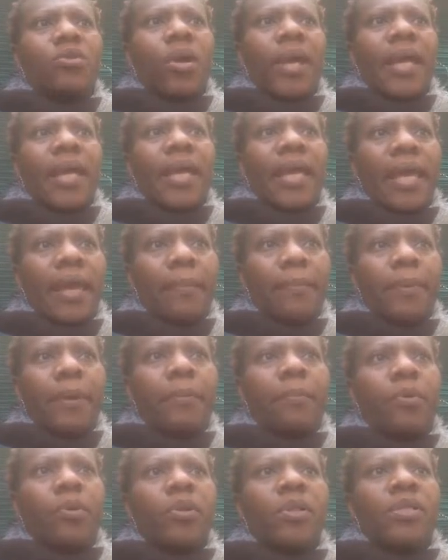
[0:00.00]
you're
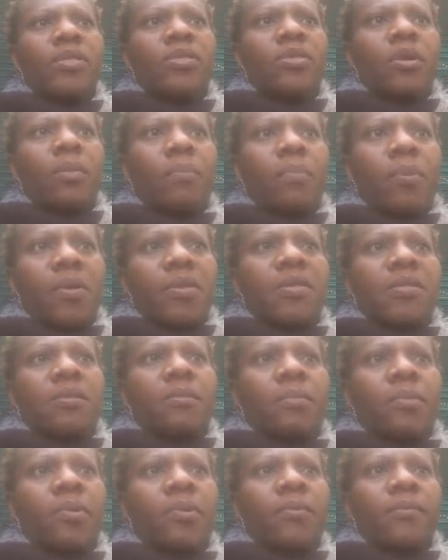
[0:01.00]
incapable, it's not
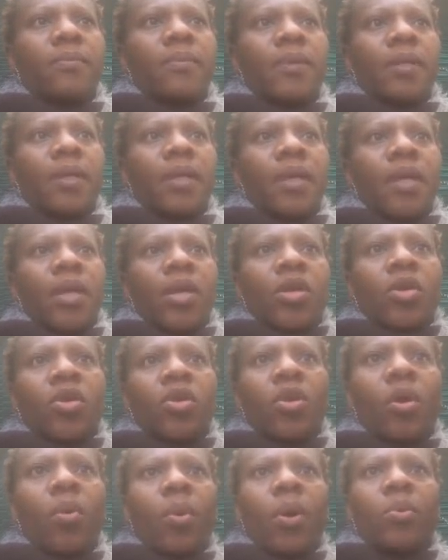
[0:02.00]
possible. You
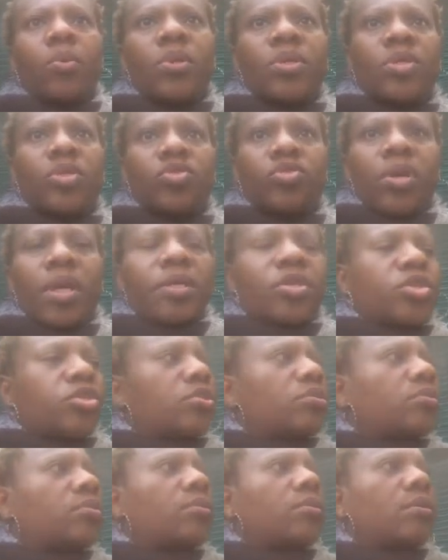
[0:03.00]
know what will stretch
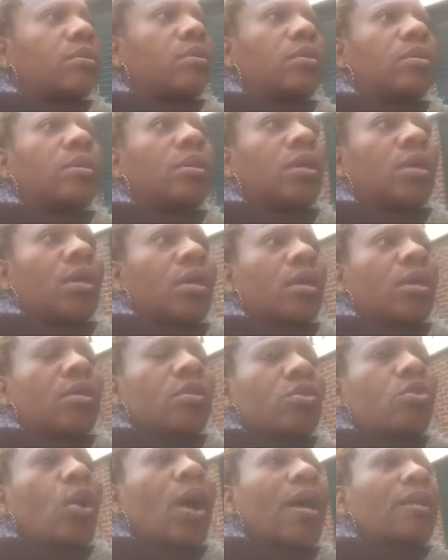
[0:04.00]
you? Go